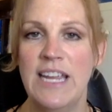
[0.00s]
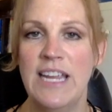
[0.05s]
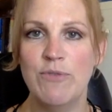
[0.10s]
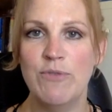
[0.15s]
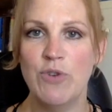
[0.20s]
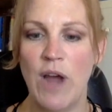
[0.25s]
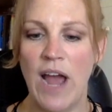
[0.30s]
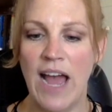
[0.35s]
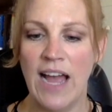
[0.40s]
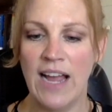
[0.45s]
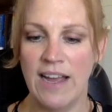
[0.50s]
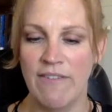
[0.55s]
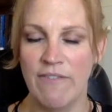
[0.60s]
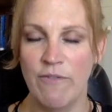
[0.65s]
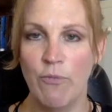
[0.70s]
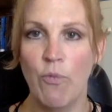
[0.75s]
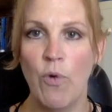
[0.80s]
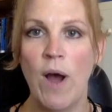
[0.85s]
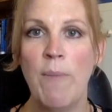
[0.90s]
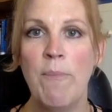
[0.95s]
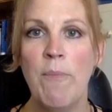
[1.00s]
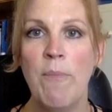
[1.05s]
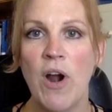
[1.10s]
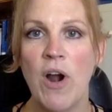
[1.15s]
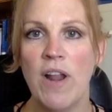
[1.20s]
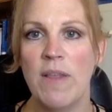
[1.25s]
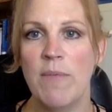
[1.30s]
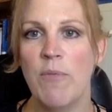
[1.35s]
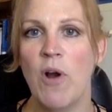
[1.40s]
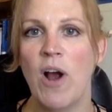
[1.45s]
keep track of what
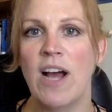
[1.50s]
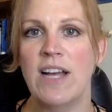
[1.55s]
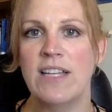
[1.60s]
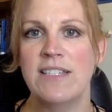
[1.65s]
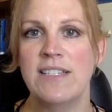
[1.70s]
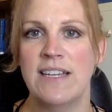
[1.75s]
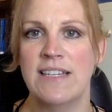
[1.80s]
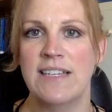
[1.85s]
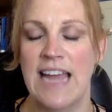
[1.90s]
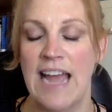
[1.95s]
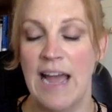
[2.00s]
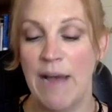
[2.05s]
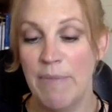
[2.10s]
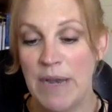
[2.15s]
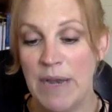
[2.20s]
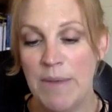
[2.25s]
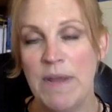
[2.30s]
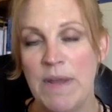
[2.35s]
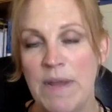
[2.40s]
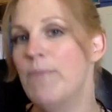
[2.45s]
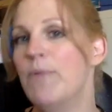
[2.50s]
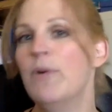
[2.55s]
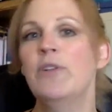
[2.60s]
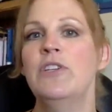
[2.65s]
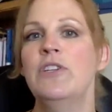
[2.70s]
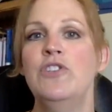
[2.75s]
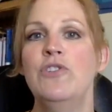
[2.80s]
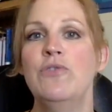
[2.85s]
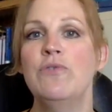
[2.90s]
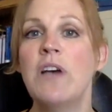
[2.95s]
part of the process, how many people
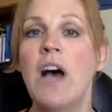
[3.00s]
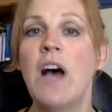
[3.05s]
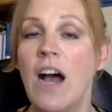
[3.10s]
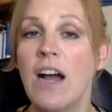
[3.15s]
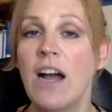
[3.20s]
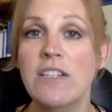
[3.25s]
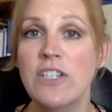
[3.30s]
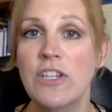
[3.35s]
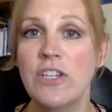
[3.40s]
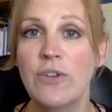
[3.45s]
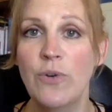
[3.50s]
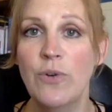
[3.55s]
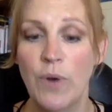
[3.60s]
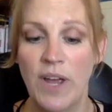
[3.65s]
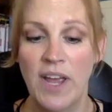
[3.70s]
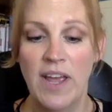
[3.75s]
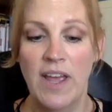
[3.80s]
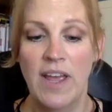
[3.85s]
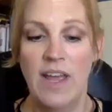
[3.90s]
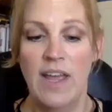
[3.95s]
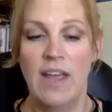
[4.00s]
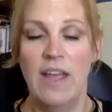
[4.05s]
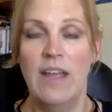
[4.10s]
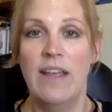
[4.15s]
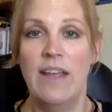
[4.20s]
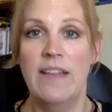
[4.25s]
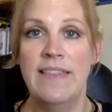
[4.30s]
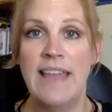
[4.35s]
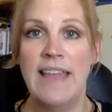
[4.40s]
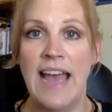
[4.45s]
did you talk to
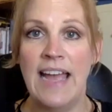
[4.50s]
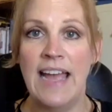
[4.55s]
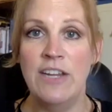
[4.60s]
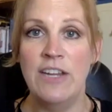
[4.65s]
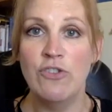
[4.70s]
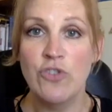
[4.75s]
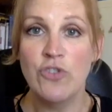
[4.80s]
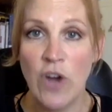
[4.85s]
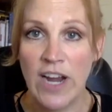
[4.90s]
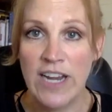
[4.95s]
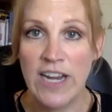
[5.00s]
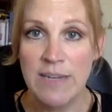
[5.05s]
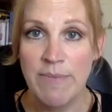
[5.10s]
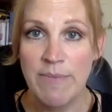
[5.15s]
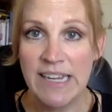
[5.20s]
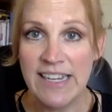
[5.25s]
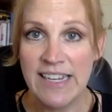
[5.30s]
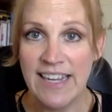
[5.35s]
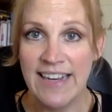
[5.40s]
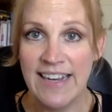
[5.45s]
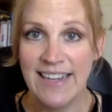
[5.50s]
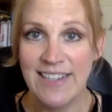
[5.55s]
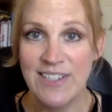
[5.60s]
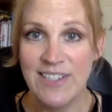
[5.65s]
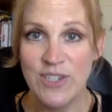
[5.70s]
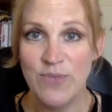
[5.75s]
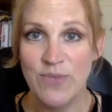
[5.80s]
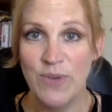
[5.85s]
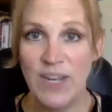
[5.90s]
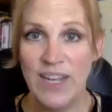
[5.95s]
that you tried to make a
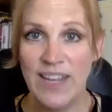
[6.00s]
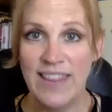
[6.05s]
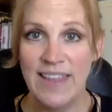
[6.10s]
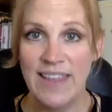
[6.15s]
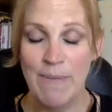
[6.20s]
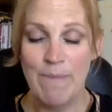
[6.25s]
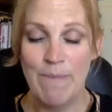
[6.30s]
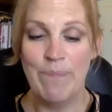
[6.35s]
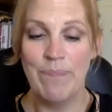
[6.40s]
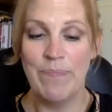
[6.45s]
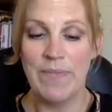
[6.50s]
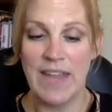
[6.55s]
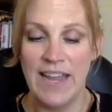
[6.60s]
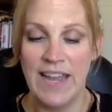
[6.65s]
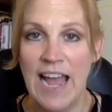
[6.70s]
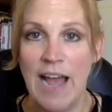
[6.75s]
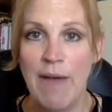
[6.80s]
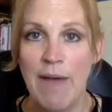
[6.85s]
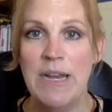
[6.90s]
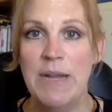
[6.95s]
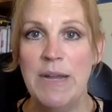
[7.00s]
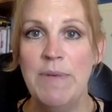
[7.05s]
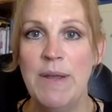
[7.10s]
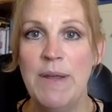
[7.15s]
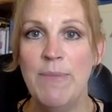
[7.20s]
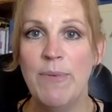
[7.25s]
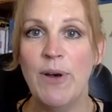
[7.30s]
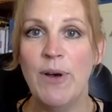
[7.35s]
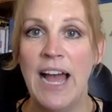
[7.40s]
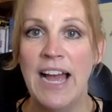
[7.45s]
connection with, and how many
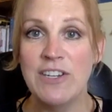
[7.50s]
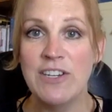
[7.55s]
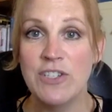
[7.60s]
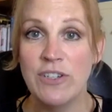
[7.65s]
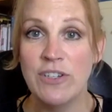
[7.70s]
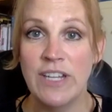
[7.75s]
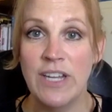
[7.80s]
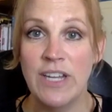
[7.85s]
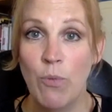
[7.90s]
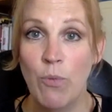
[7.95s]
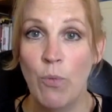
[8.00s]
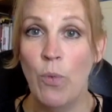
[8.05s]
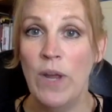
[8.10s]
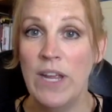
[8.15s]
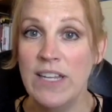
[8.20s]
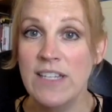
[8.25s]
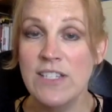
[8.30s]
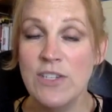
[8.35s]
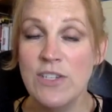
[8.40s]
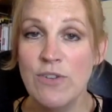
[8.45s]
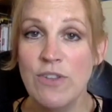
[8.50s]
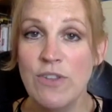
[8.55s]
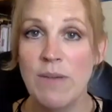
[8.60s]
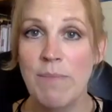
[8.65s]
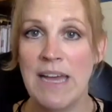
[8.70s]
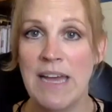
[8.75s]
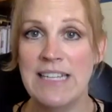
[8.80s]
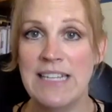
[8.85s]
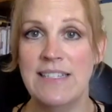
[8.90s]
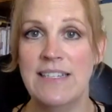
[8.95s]
people actually went to the
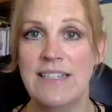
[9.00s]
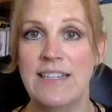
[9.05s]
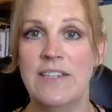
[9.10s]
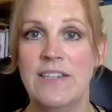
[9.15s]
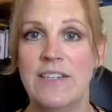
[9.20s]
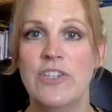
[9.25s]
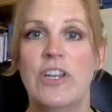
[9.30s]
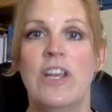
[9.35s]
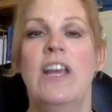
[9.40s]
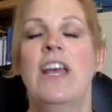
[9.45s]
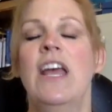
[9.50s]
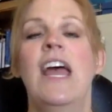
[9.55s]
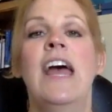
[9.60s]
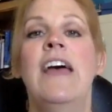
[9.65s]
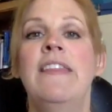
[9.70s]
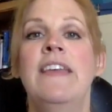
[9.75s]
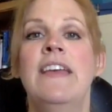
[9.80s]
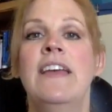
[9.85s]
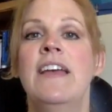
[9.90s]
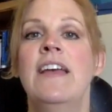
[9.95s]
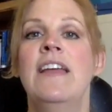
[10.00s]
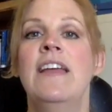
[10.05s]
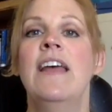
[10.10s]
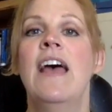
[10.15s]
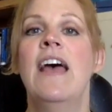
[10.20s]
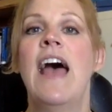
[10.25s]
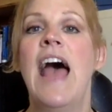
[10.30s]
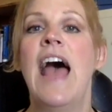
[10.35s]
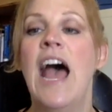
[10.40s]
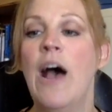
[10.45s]
message, and then
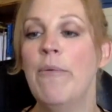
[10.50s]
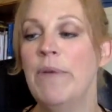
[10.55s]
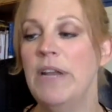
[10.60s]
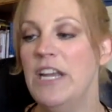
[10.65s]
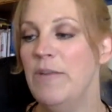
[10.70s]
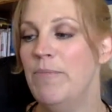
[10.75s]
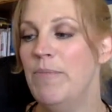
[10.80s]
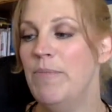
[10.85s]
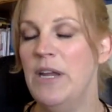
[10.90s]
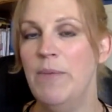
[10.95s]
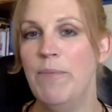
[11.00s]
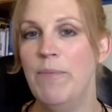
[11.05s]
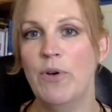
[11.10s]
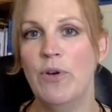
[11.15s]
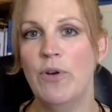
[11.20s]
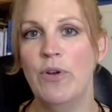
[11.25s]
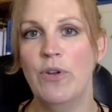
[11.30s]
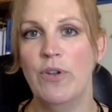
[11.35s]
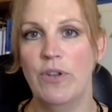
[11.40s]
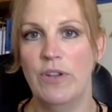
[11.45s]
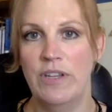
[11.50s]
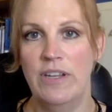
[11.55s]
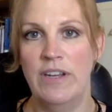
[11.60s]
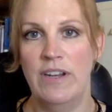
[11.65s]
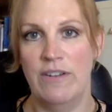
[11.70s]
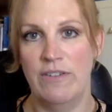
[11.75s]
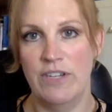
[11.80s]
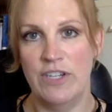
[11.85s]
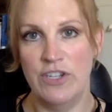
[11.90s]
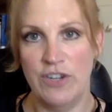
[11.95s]
how many people,
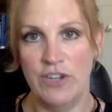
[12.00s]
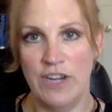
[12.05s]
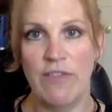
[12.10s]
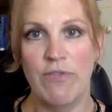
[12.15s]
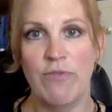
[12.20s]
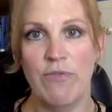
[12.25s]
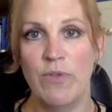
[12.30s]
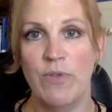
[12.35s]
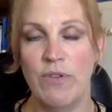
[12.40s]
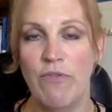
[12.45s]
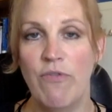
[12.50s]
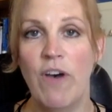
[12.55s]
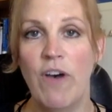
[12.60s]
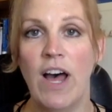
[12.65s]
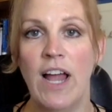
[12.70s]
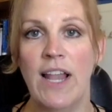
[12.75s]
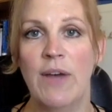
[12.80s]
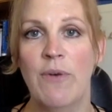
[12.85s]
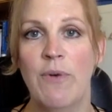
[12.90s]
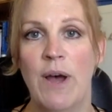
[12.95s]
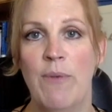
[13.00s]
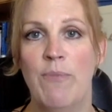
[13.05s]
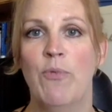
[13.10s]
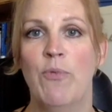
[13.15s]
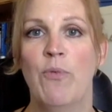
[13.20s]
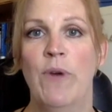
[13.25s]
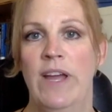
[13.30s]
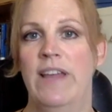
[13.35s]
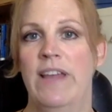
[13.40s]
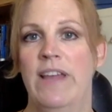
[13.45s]
did you get through the follow-up
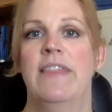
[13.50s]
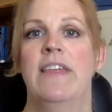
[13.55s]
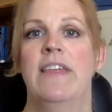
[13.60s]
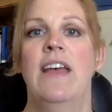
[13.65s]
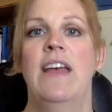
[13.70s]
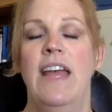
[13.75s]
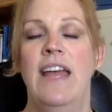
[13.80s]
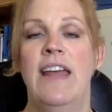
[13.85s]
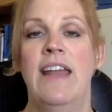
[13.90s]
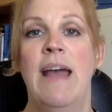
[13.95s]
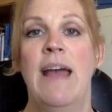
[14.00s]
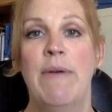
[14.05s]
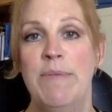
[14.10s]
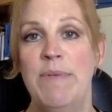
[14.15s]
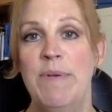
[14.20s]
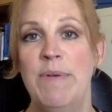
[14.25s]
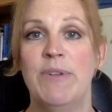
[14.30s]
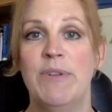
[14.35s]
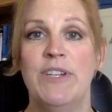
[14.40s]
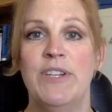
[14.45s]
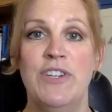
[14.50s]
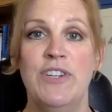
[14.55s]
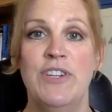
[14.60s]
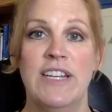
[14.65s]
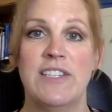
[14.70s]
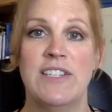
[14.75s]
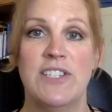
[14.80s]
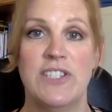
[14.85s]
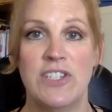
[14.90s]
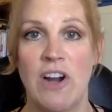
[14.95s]
with, and how many people did you
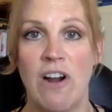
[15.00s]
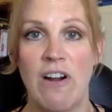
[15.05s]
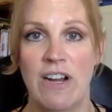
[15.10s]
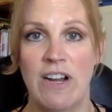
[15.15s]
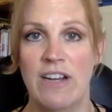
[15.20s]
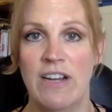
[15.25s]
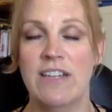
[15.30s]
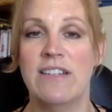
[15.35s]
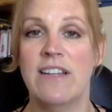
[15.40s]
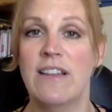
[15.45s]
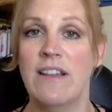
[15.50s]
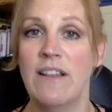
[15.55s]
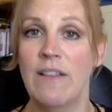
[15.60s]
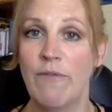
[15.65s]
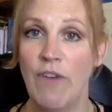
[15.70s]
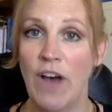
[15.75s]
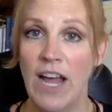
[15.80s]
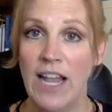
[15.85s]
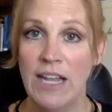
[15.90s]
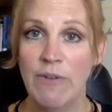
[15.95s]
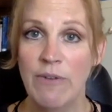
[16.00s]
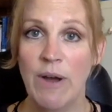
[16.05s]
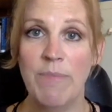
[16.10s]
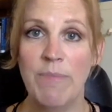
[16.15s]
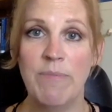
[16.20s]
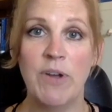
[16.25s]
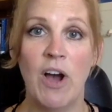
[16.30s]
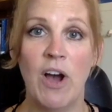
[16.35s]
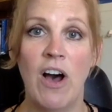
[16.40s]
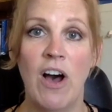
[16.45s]
get started? Because on the
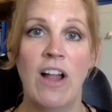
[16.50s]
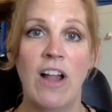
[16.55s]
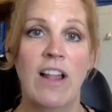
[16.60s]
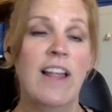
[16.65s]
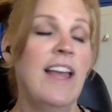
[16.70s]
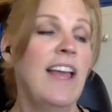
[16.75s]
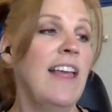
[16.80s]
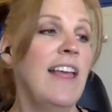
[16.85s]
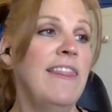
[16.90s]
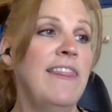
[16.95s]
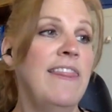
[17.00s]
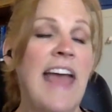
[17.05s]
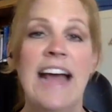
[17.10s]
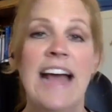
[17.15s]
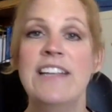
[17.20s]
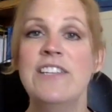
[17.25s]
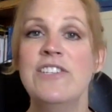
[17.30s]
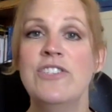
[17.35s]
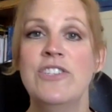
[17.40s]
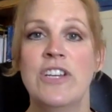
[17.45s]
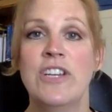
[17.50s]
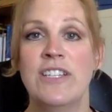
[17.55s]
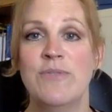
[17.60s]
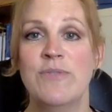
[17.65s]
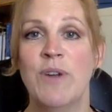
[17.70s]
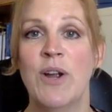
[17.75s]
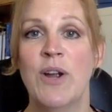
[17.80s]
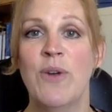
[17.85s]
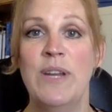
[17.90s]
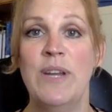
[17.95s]
follow-up call, that's just
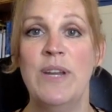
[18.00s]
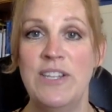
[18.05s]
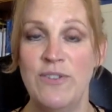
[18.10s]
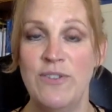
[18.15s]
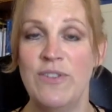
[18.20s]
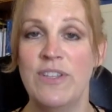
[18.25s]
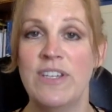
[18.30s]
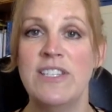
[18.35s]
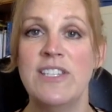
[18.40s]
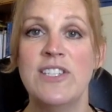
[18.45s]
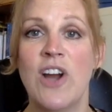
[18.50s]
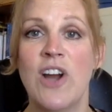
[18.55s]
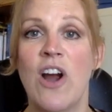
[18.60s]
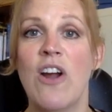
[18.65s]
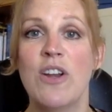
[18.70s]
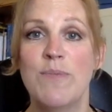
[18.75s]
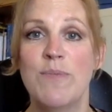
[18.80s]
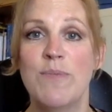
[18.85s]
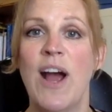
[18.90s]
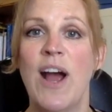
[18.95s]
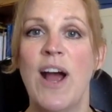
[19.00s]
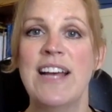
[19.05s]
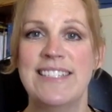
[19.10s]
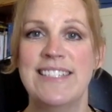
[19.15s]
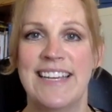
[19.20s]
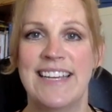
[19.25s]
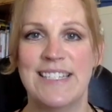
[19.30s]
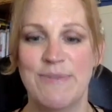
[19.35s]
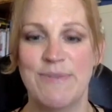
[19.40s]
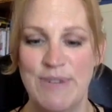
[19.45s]
where we do the start
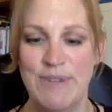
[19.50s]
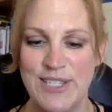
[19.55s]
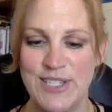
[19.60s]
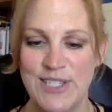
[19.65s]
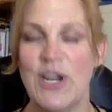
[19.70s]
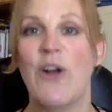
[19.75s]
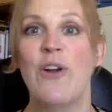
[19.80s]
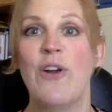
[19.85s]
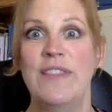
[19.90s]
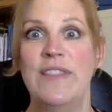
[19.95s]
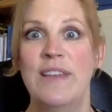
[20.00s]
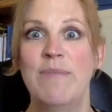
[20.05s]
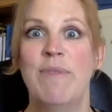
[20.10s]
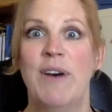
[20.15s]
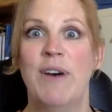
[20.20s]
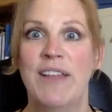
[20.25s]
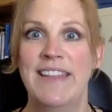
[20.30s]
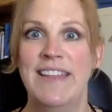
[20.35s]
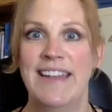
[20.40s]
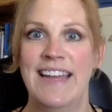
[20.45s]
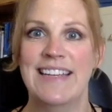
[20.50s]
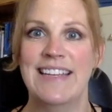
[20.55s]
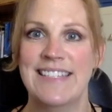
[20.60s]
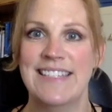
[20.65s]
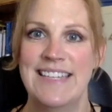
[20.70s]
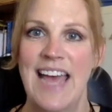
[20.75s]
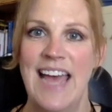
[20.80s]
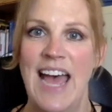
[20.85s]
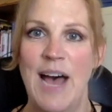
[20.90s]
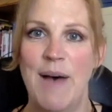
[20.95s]
process. We start them on the next
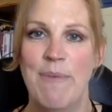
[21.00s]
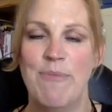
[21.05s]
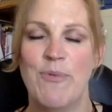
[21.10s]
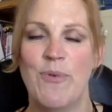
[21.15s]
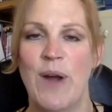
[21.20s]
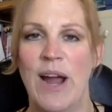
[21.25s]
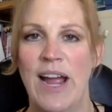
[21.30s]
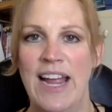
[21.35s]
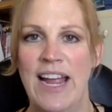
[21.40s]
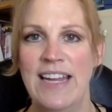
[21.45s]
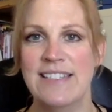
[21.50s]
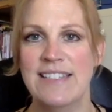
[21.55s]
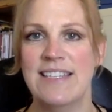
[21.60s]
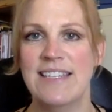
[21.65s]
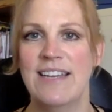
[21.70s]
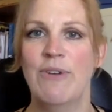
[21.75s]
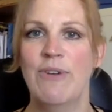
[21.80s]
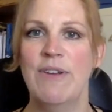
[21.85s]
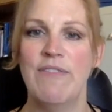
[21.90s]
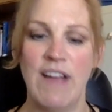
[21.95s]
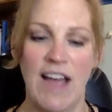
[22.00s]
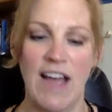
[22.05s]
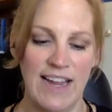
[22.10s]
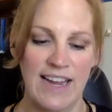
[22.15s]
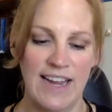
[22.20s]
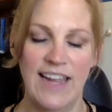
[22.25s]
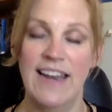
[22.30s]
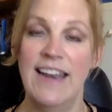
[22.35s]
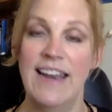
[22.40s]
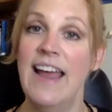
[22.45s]
step, right? So we've got
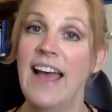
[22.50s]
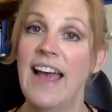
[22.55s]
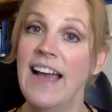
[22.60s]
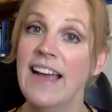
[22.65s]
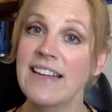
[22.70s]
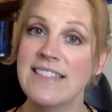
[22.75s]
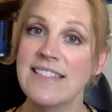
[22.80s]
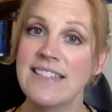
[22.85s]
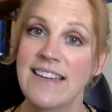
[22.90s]
connect,